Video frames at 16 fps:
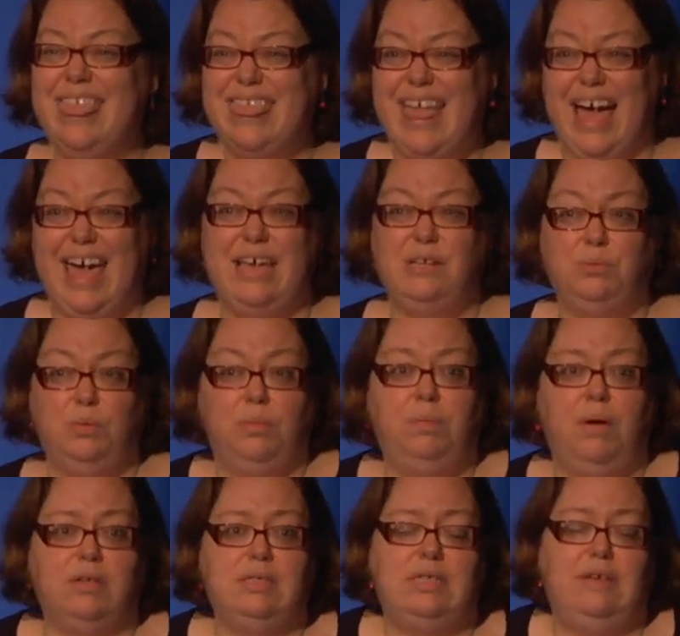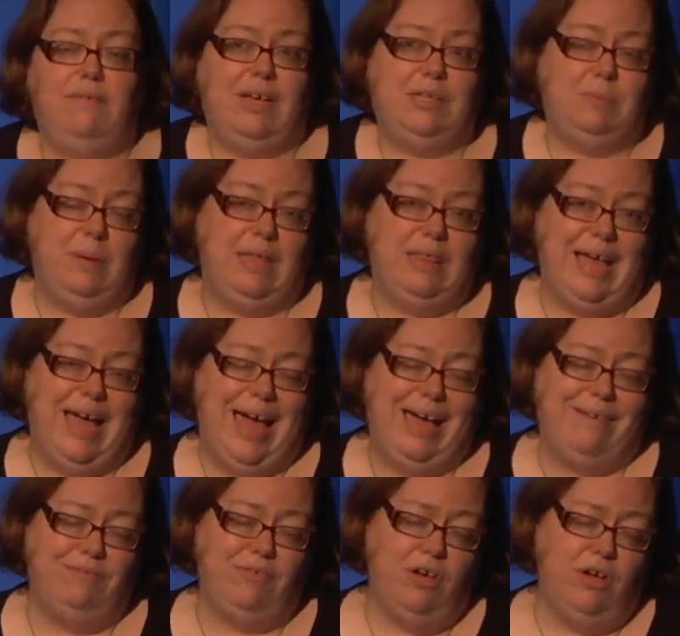That is one positive aspect that I
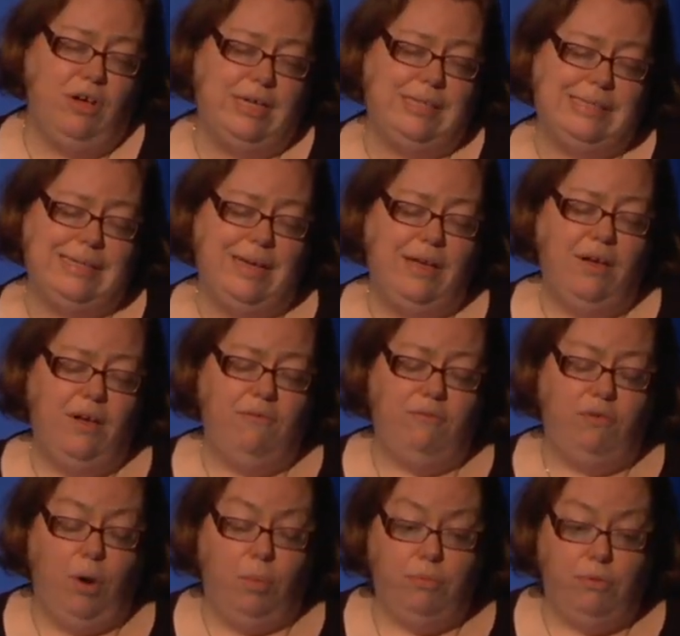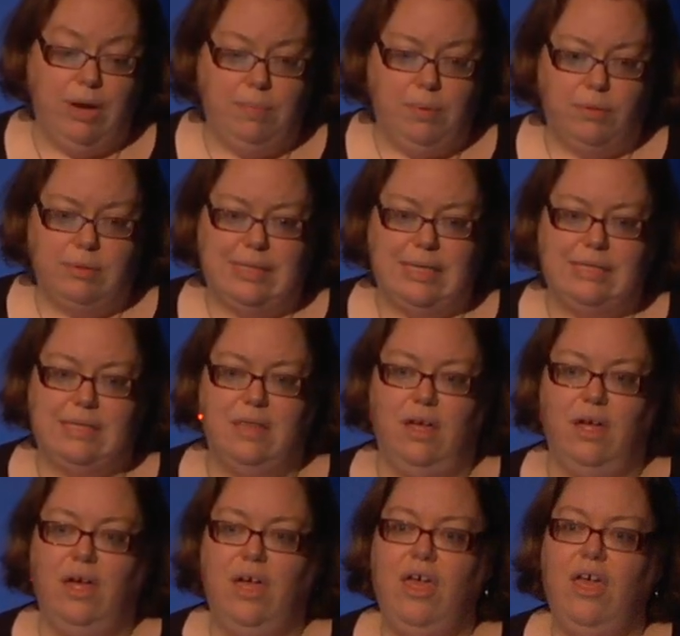have noticed from reboots, is
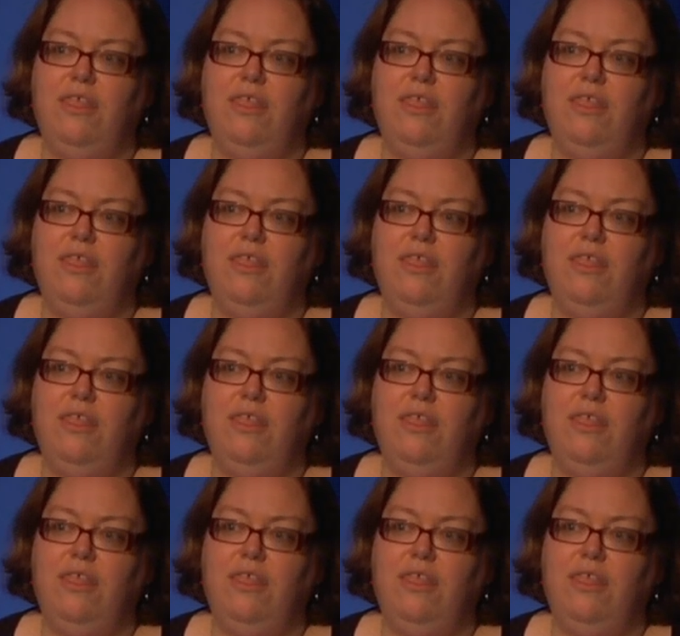that